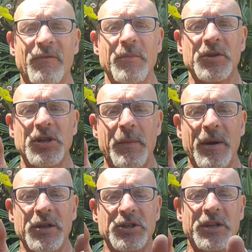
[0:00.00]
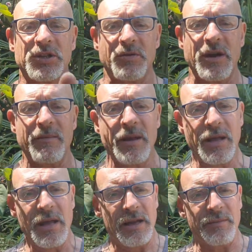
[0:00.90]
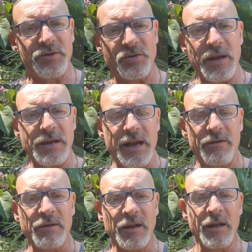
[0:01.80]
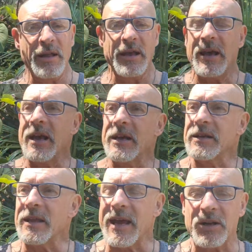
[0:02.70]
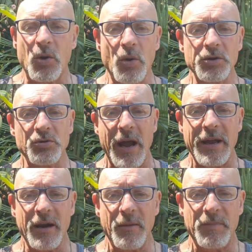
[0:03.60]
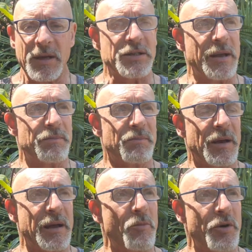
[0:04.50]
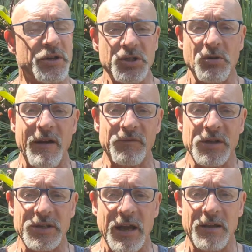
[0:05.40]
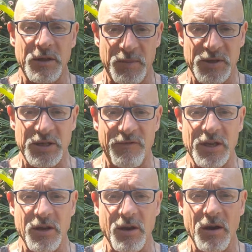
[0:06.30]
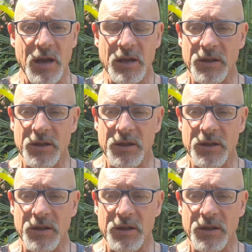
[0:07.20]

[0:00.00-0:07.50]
the jet by the jet stream, comes straight down. And that cold, dry air picks up moisture off the Pacific here, the